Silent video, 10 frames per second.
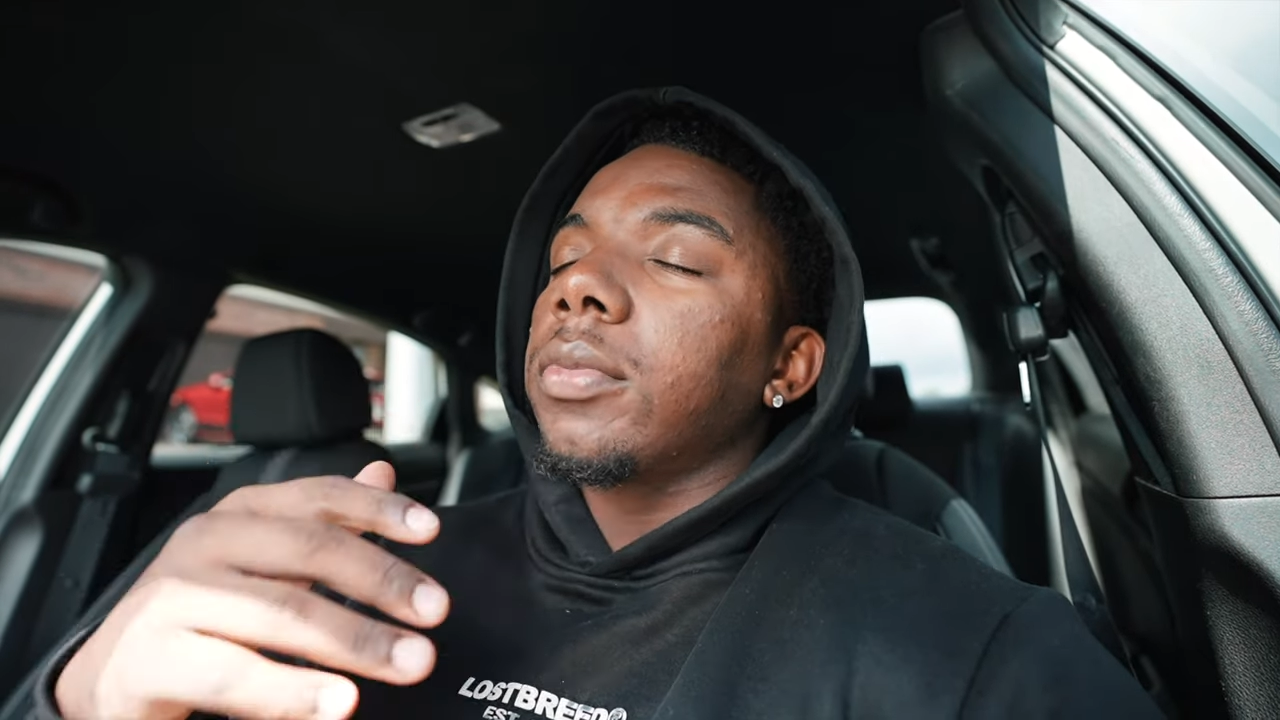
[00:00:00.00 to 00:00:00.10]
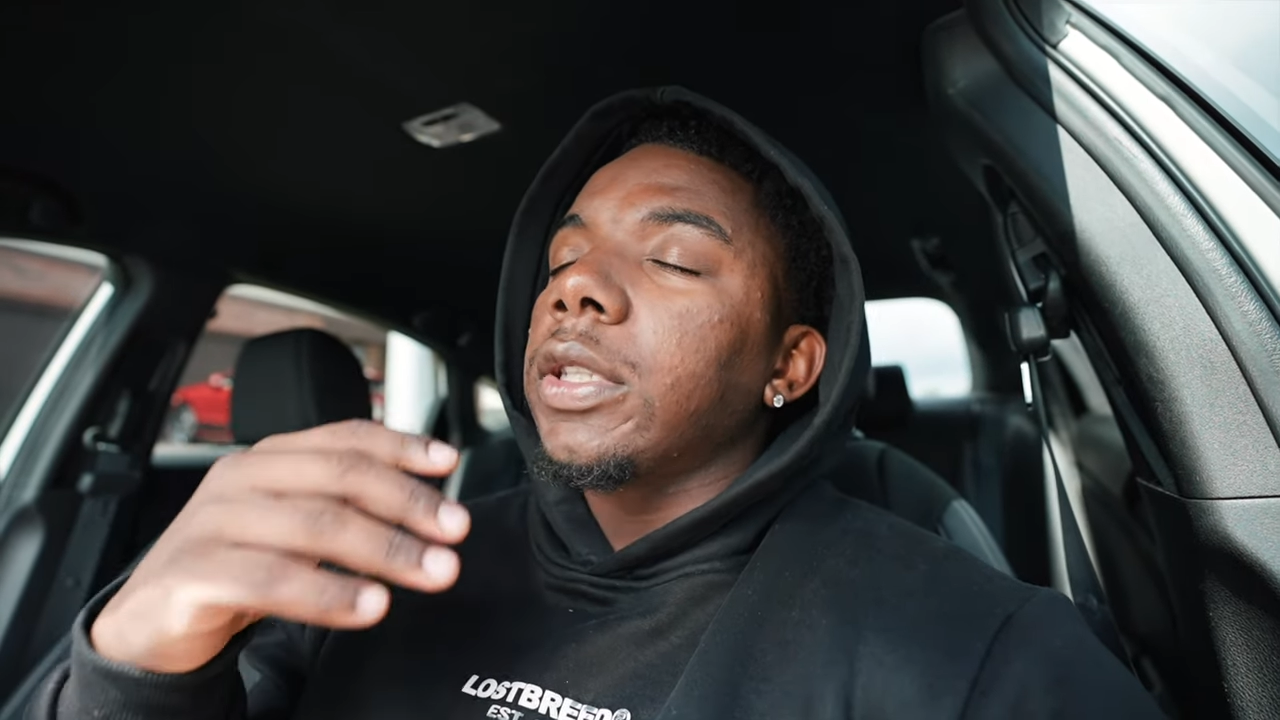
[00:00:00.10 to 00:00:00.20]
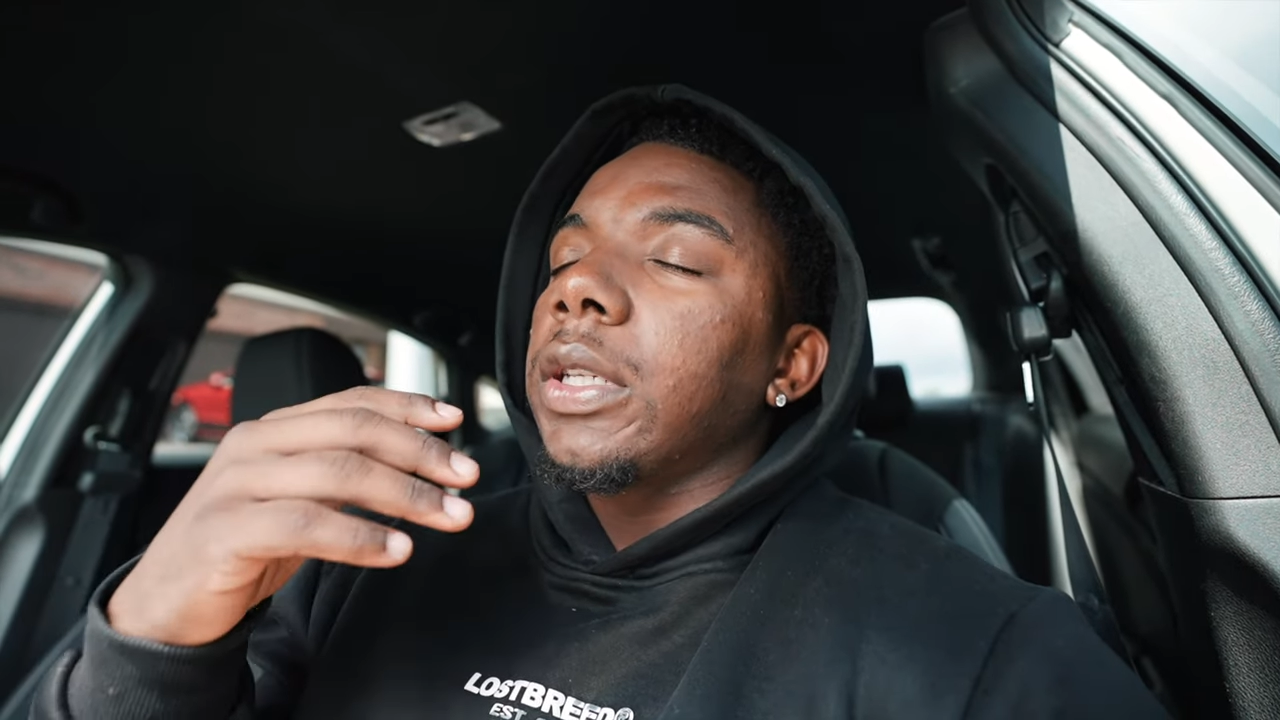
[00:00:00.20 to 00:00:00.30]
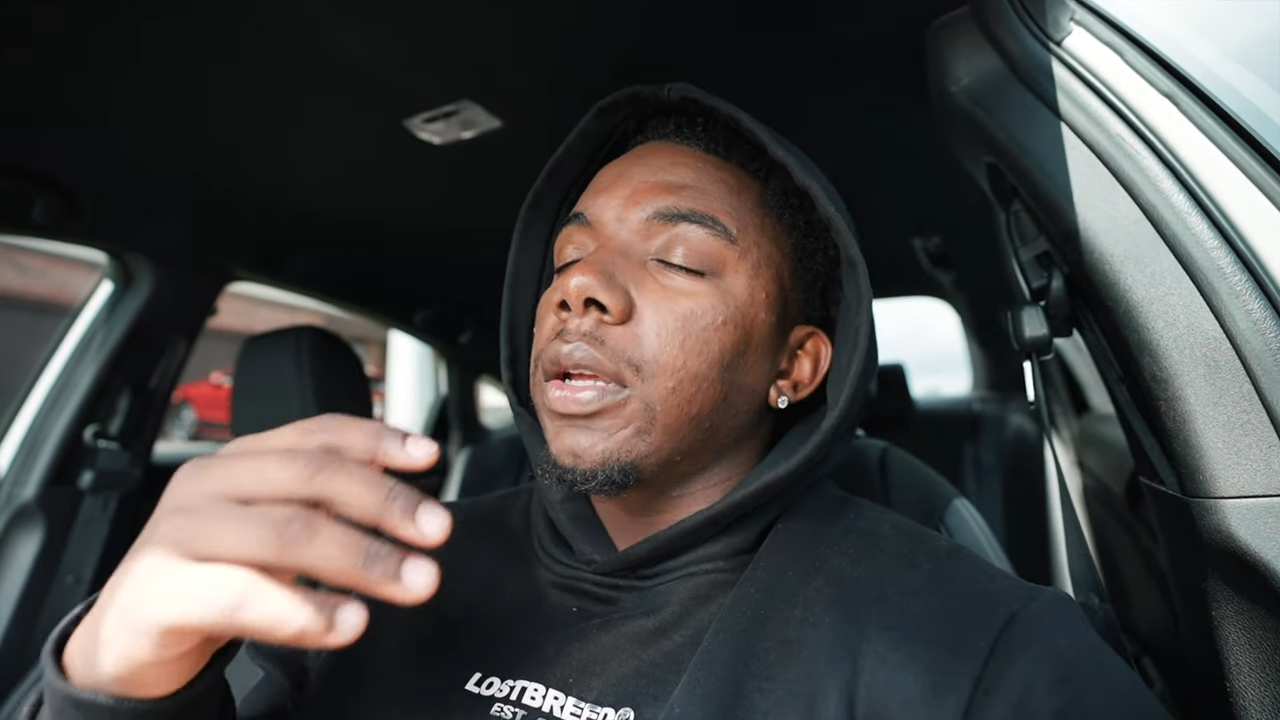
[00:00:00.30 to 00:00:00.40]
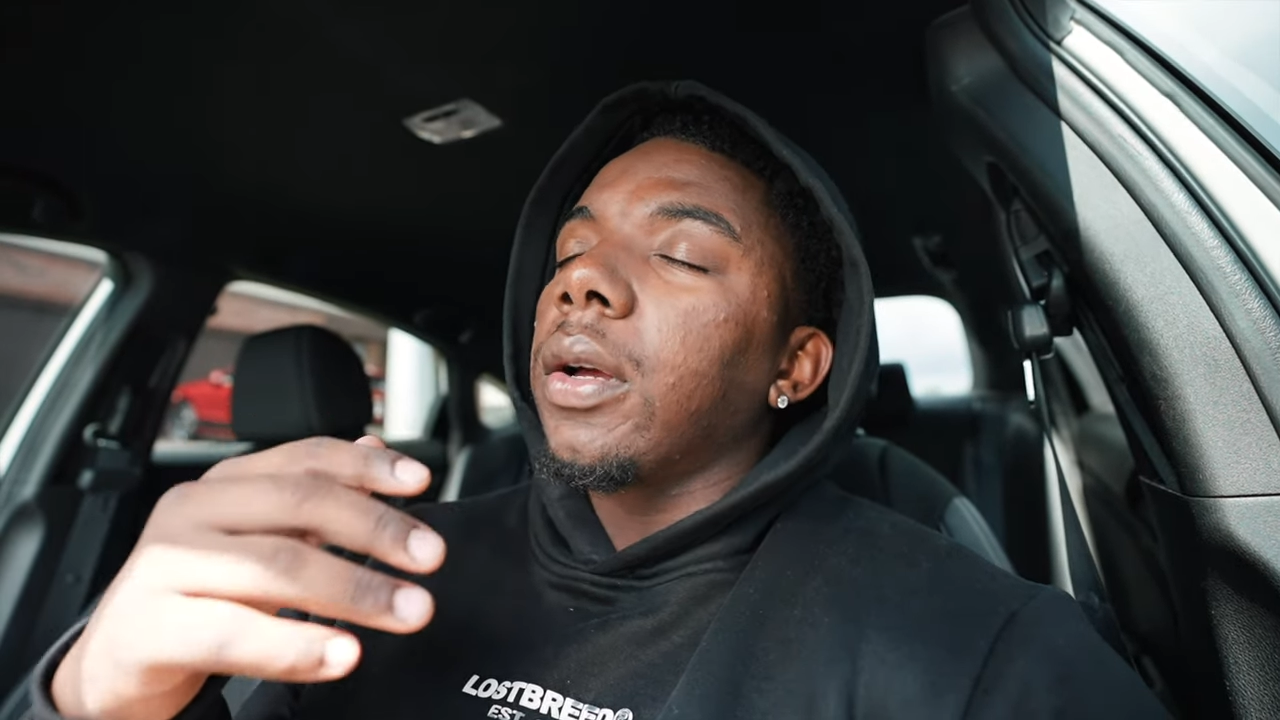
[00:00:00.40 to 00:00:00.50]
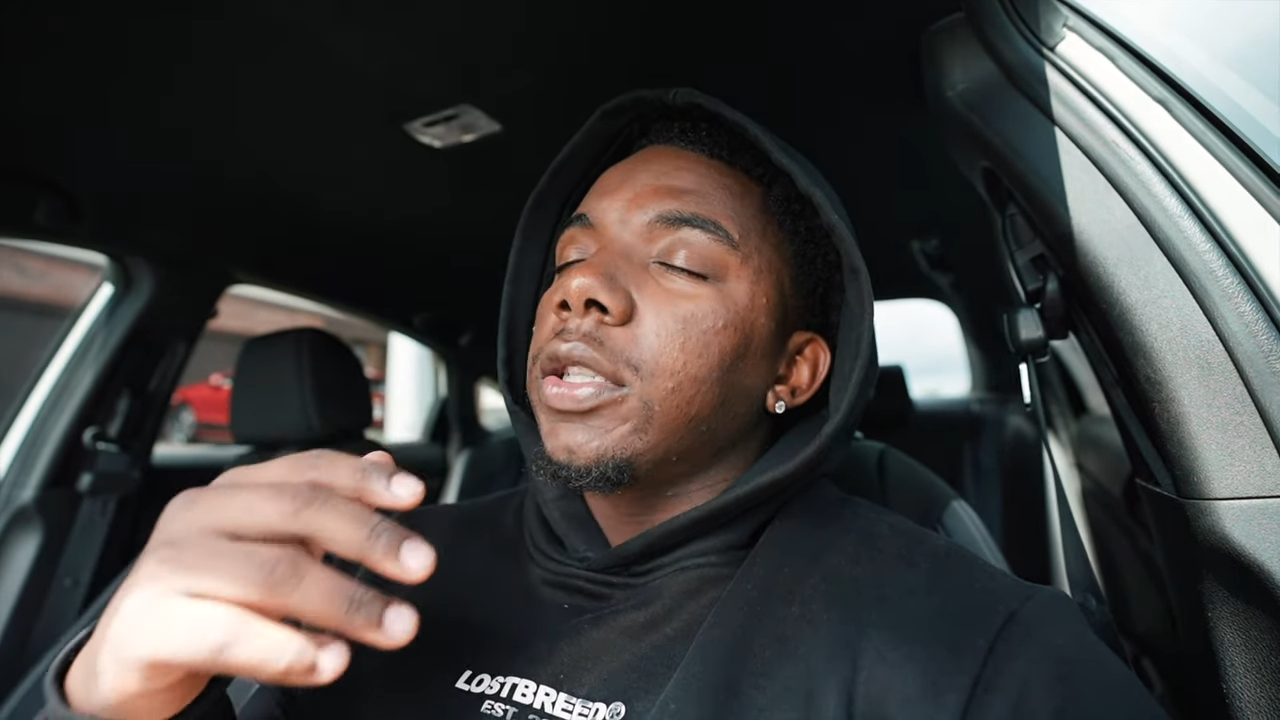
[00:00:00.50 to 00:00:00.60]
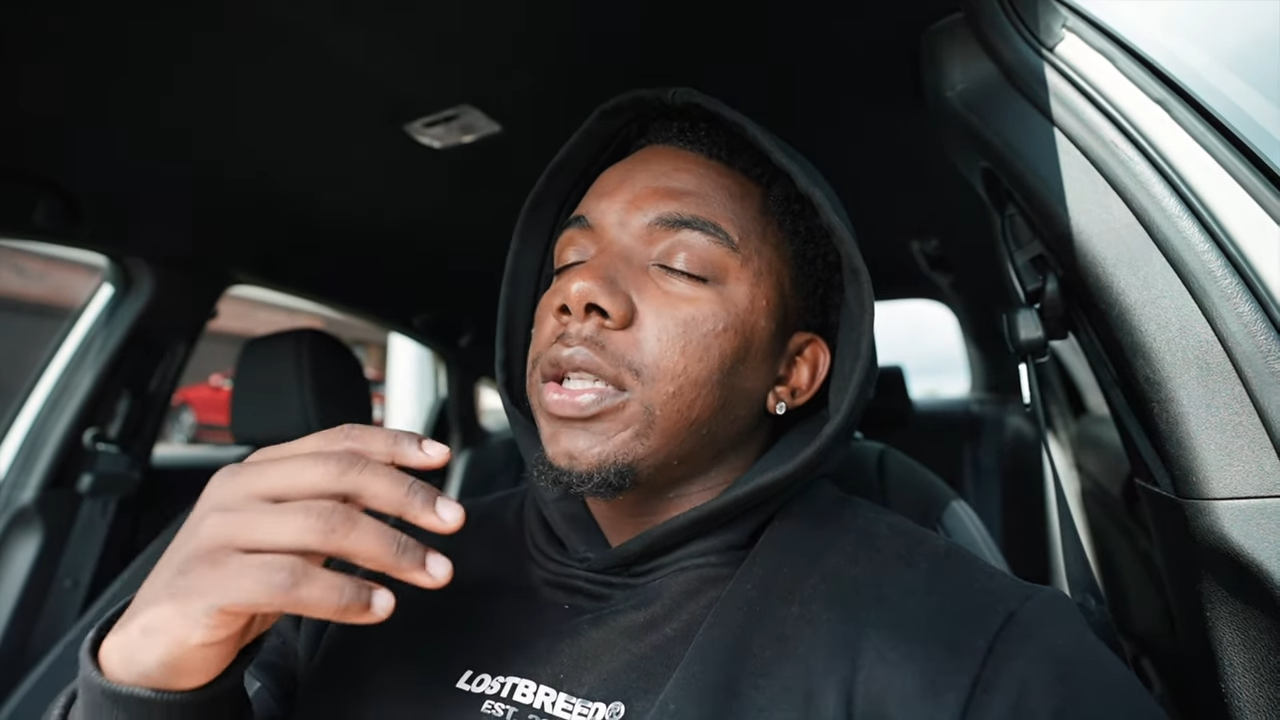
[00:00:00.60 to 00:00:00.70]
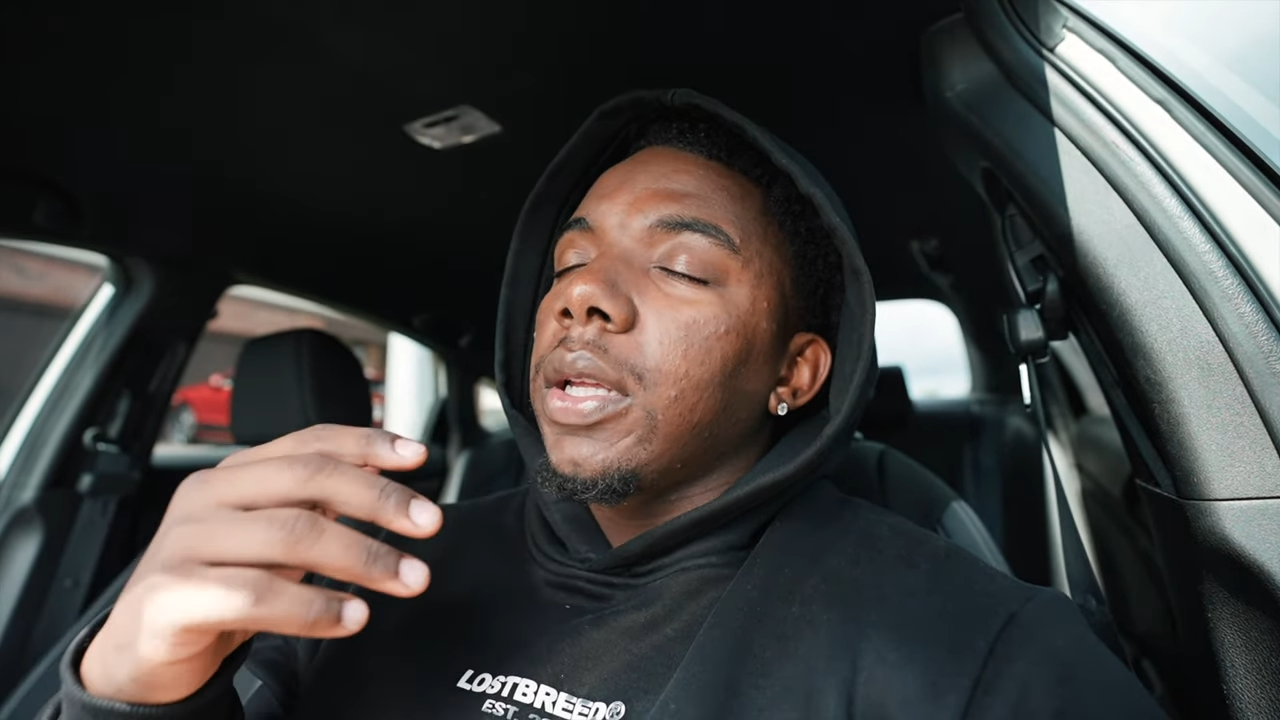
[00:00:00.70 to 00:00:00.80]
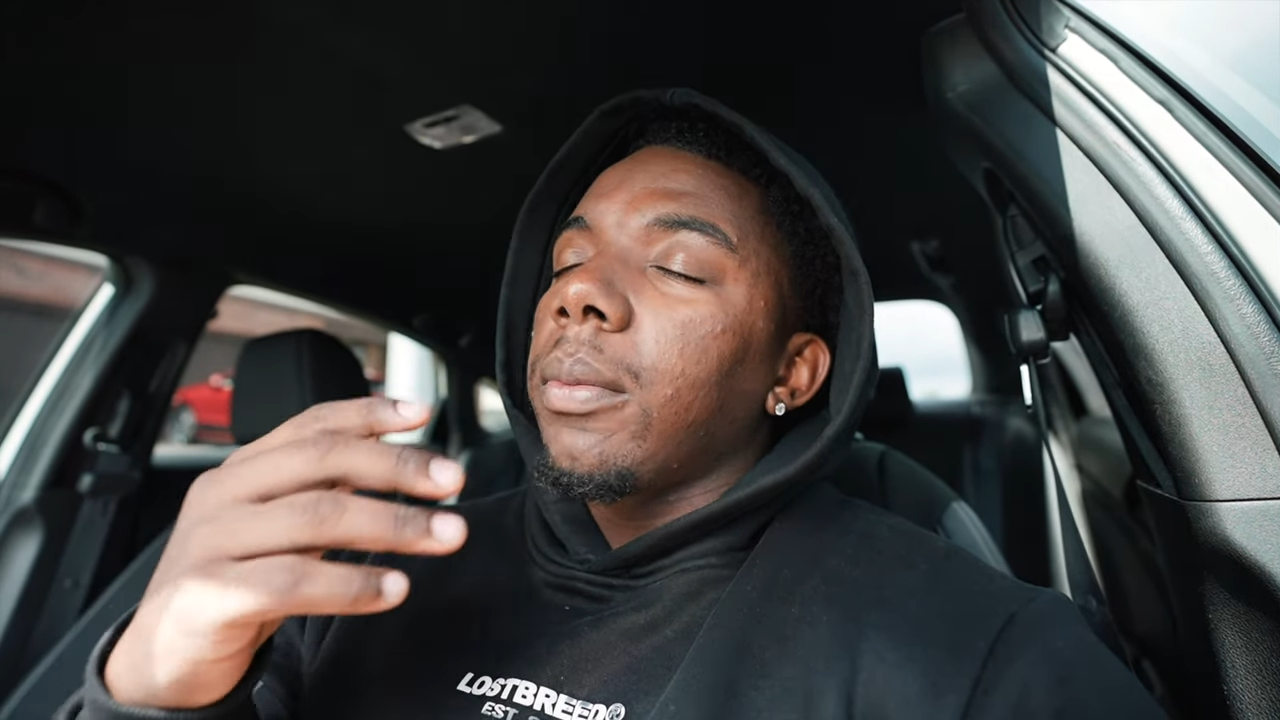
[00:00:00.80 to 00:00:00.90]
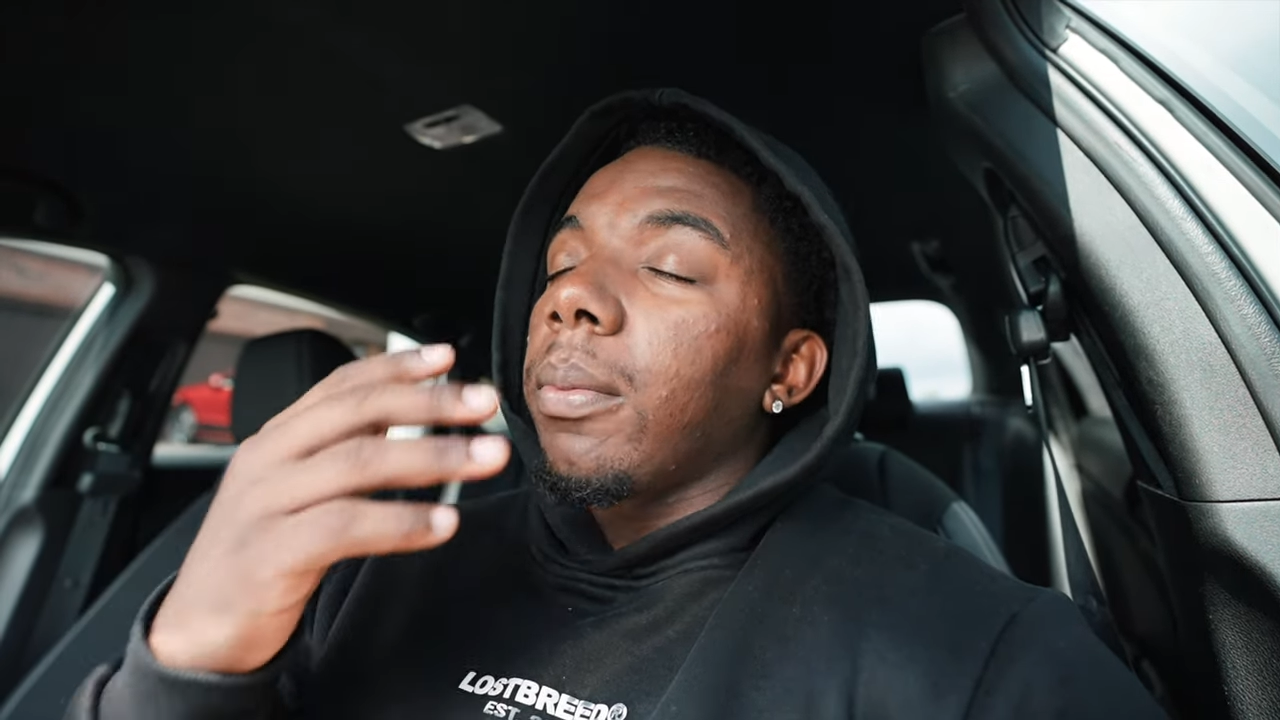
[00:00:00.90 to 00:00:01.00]
just get up, just
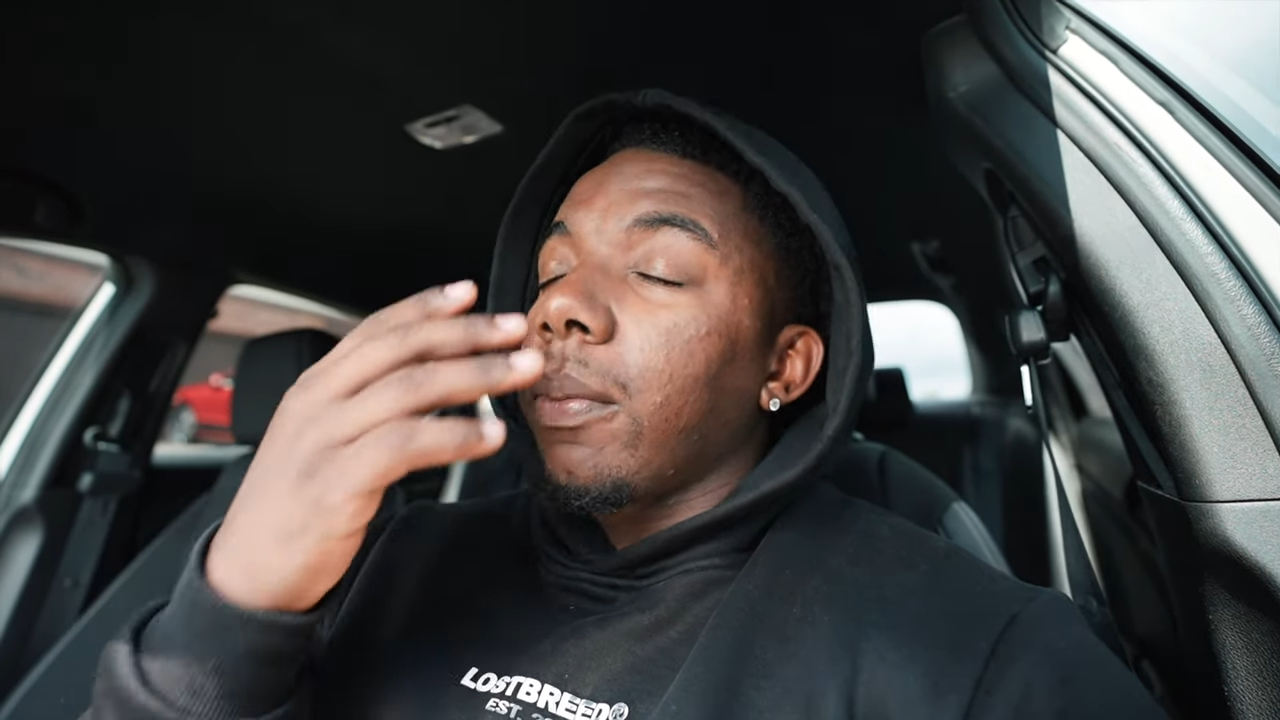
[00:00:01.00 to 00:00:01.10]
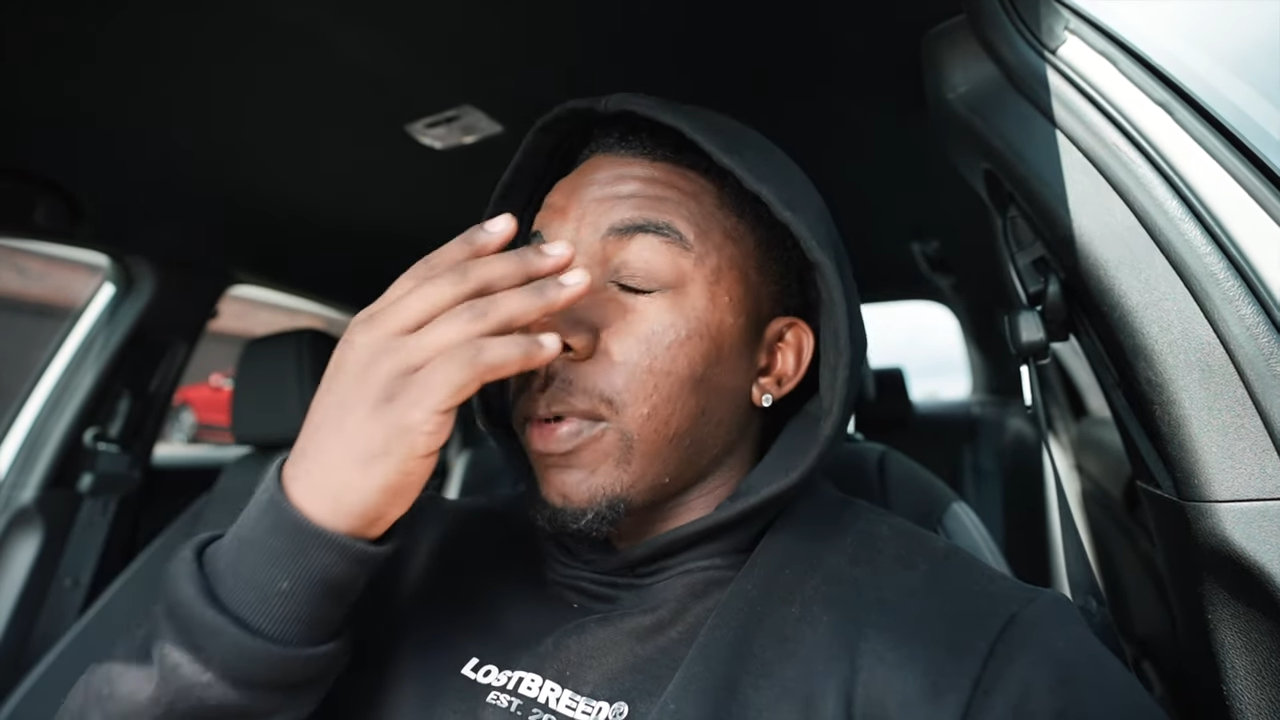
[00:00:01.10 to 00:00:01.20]
get up.